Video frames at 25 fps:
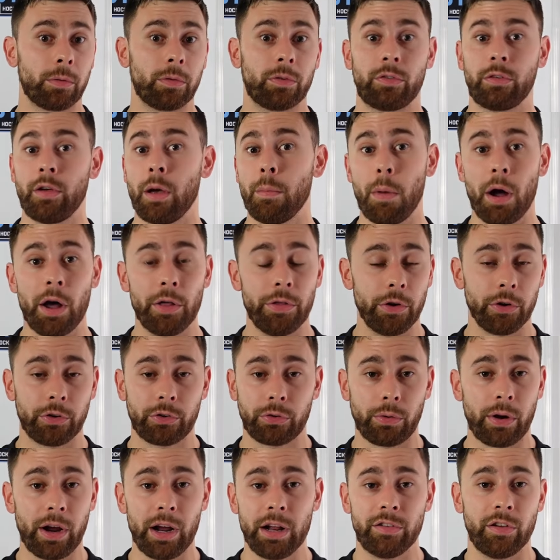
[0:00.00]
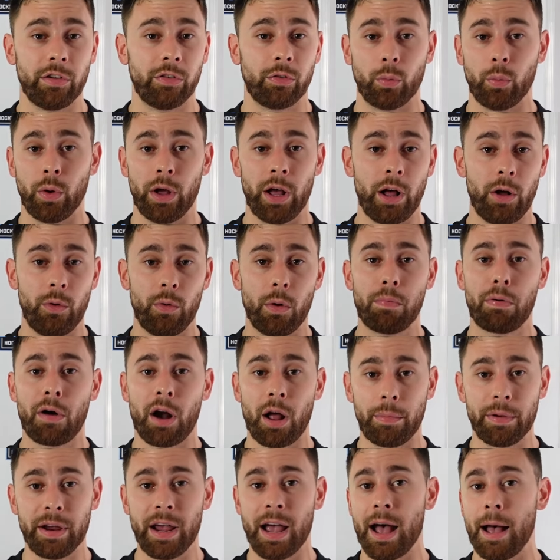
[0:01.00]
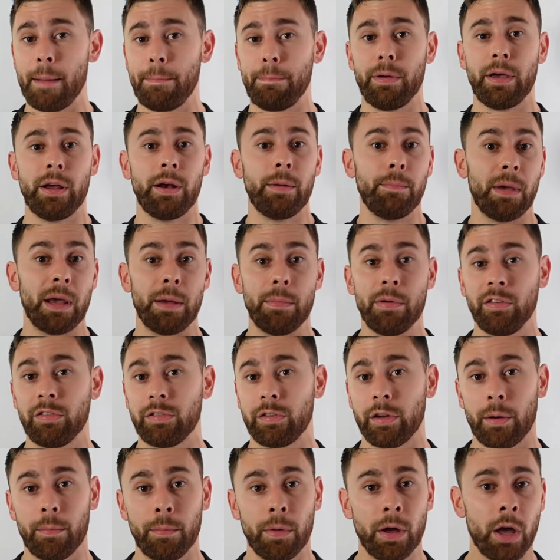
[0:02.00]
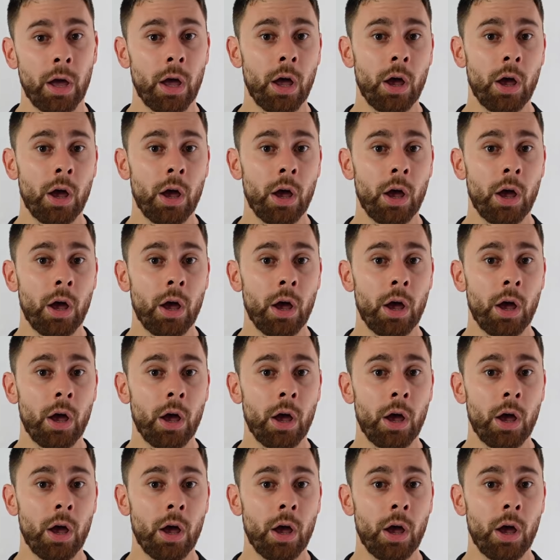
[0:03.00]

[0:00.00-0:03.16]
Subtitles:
some other trades as well will probably happen, maybe some